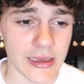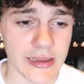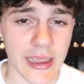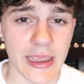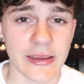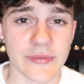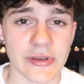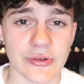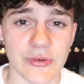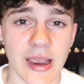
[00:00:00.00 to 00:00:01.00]
can't
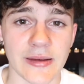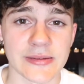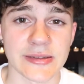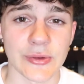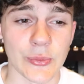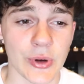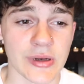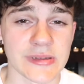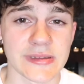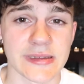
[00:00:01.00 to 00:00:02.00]
even grasp the
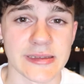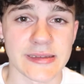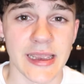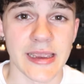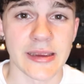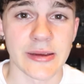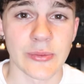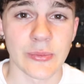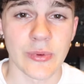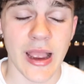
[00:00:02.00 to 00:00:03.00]
words to say
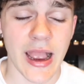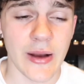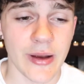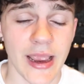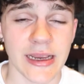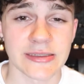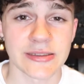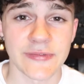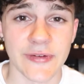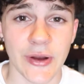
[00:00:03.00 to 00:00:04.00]
how I
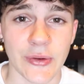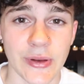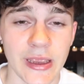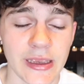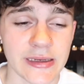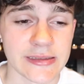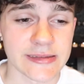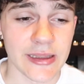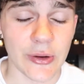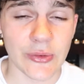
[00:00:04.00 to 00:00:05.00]
actually felt,
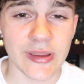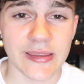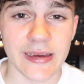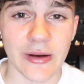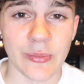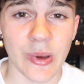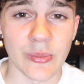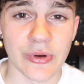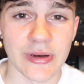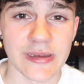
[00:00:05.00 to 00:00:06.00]
because the only thing I
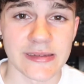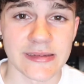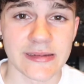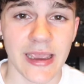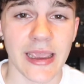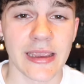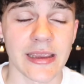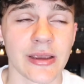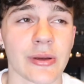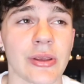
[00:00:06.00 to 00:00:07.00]
remember is
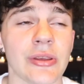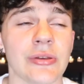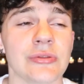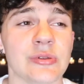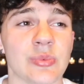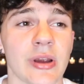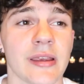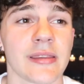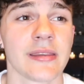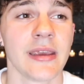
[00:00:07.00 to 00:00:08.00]
taking a huge
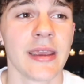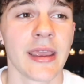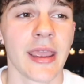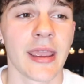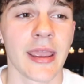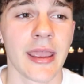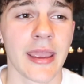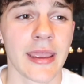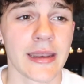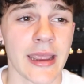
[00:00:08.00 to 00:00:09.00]
breath
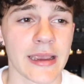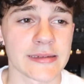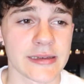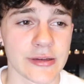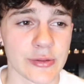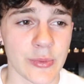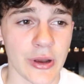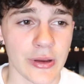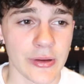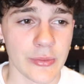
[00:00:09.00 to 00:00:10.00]
and asking
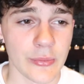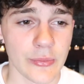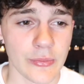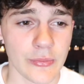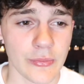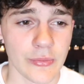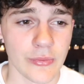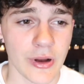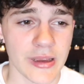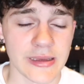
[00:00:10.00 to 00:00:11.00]
Lamar,
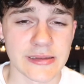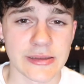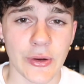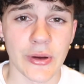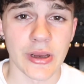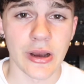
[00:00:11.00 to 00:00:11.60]
what is going